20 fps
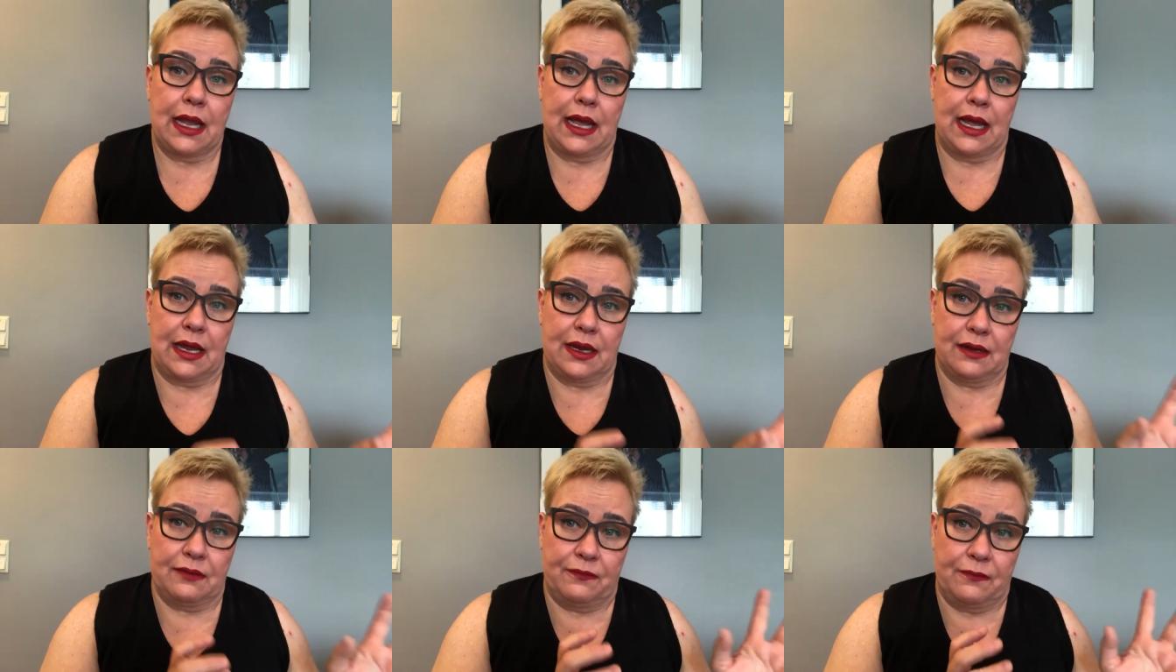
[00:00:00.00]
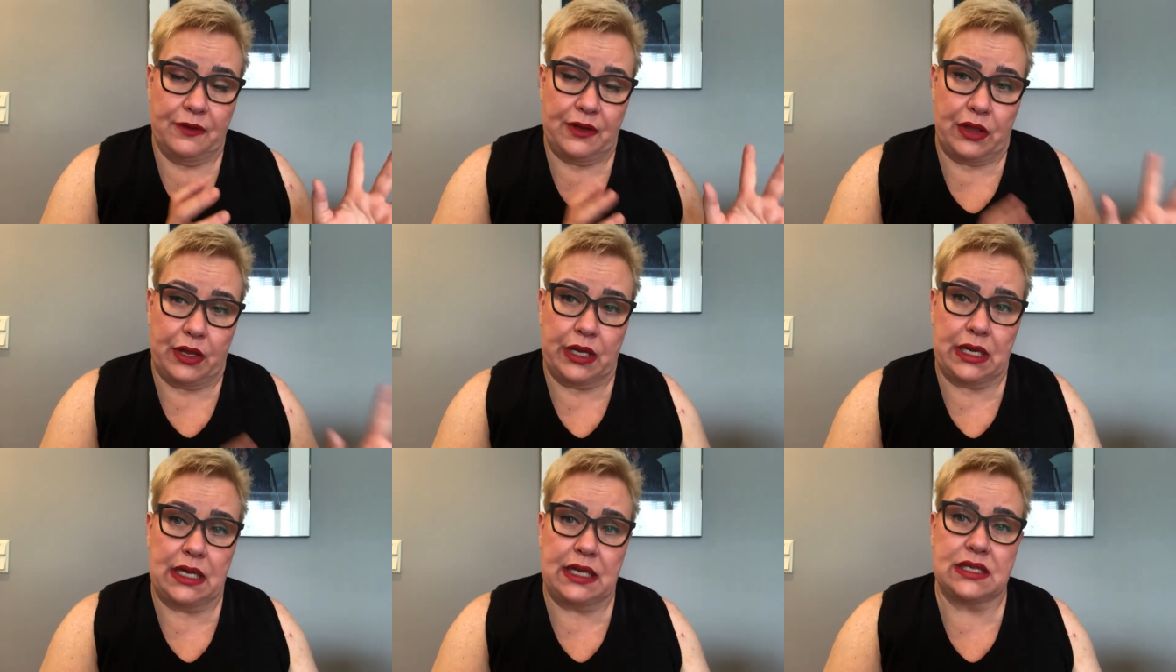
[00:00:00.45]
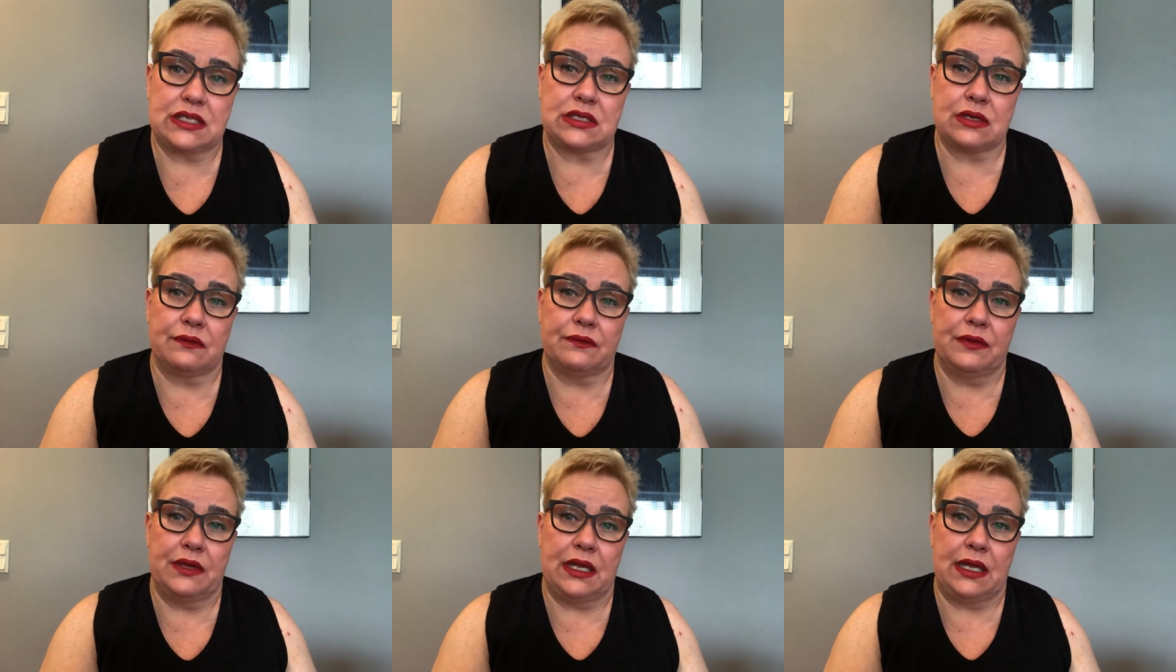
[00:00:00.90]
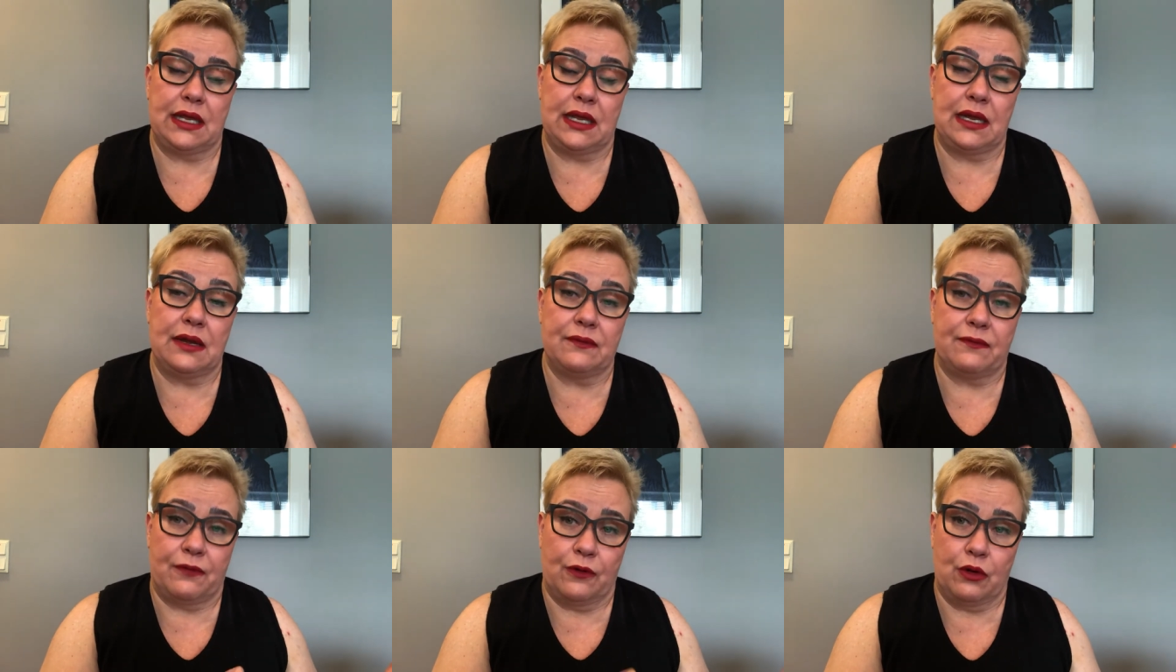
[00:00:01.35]
and the needs of
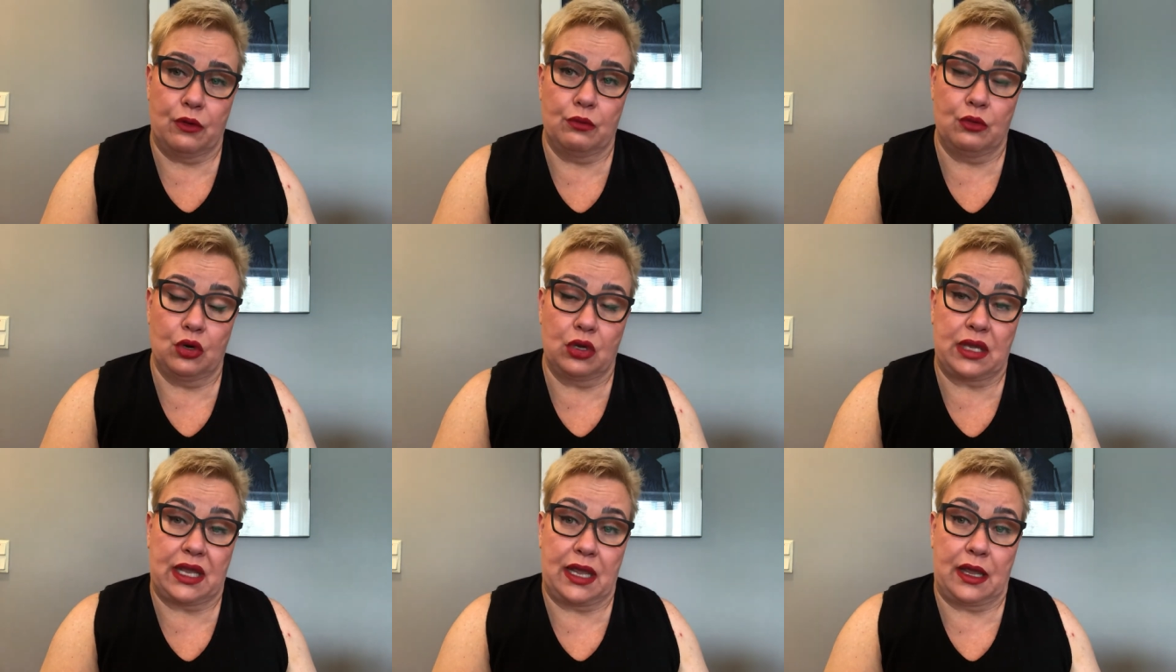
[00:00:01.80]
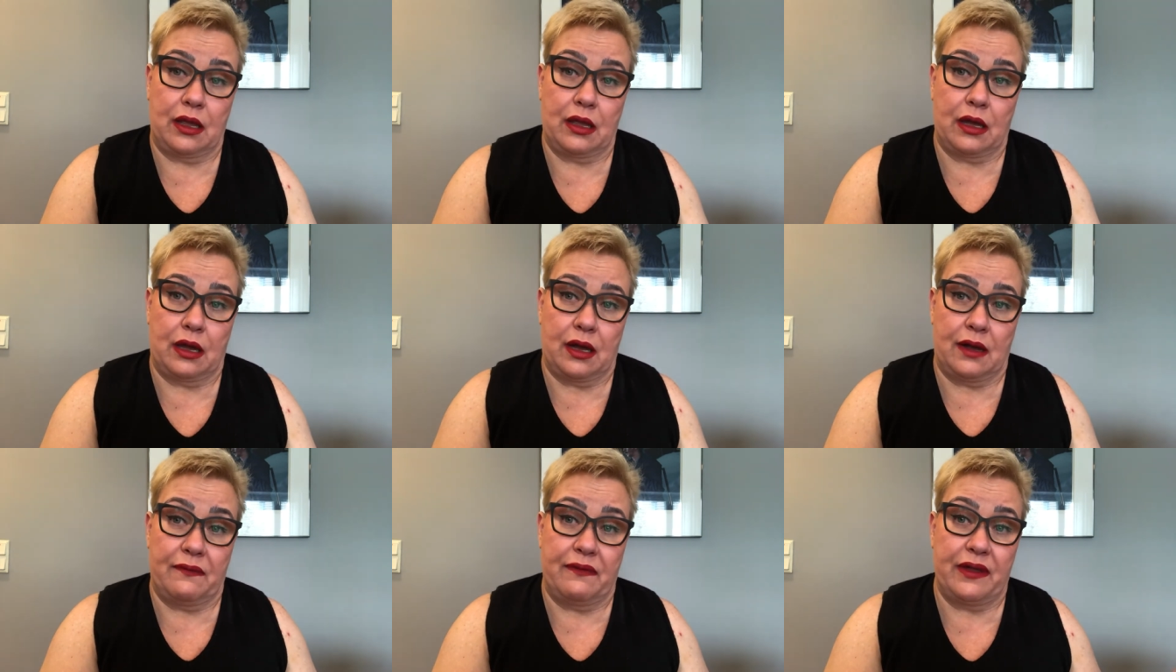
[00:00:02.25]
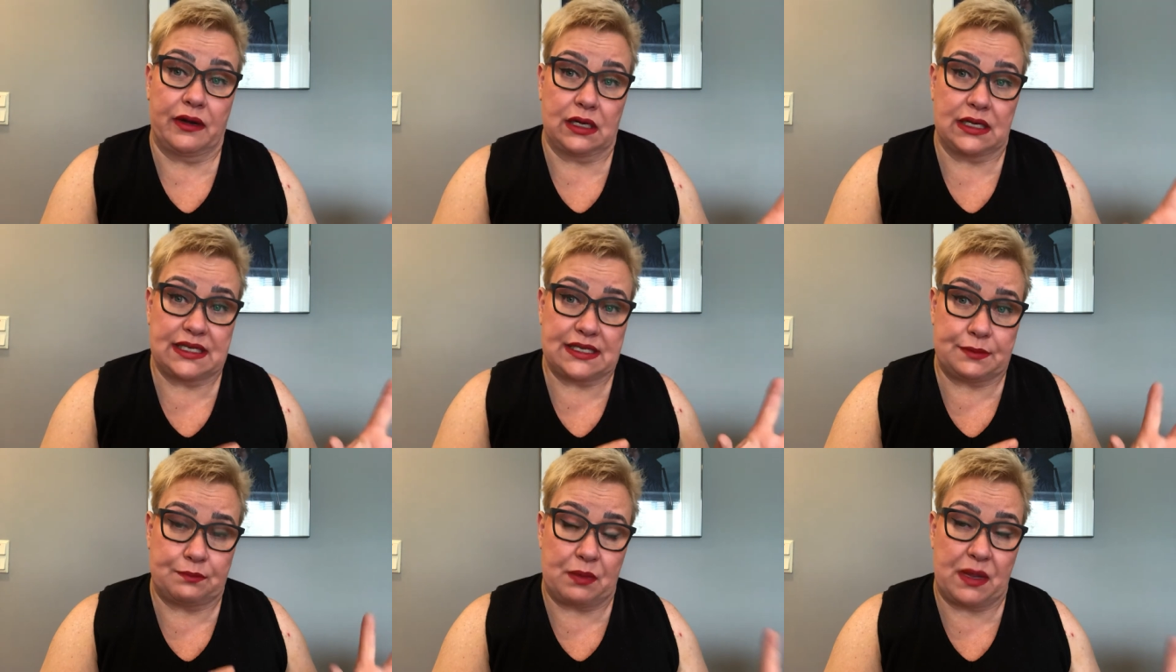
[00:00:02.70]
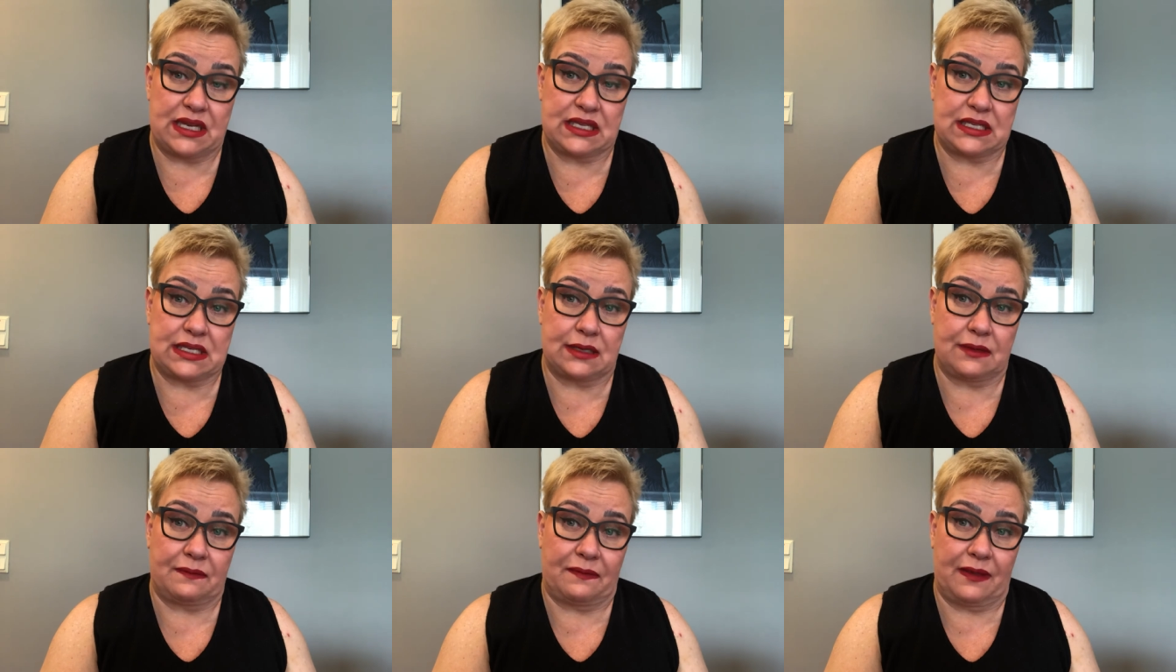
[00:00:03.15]
the informal care are very
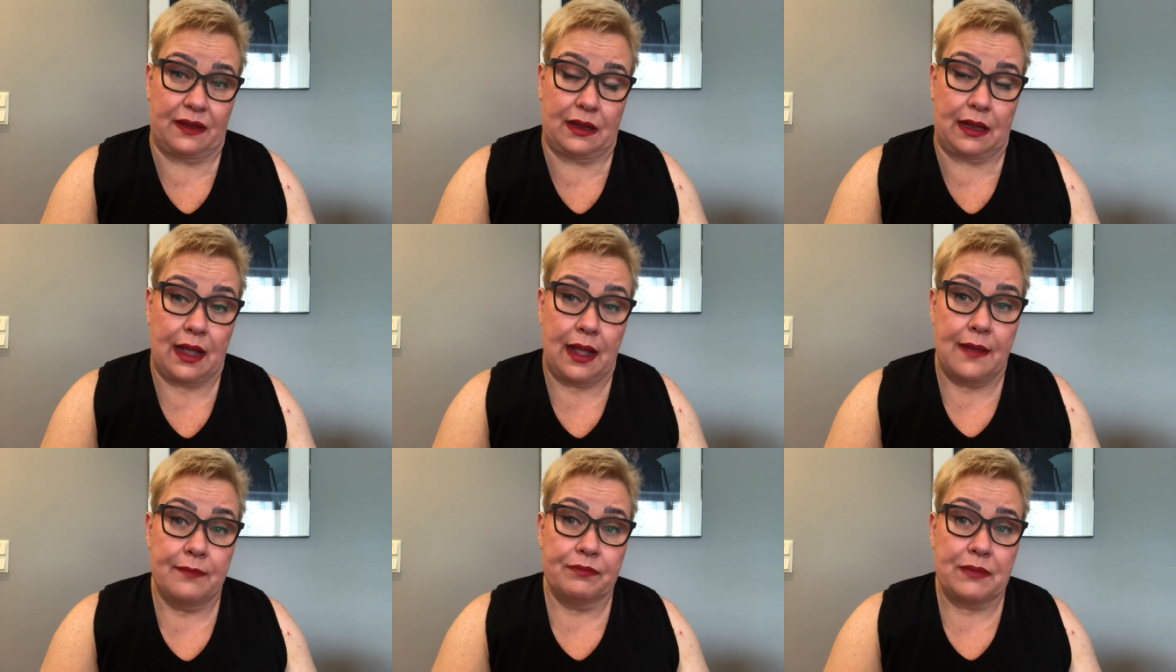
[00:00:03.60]
specific.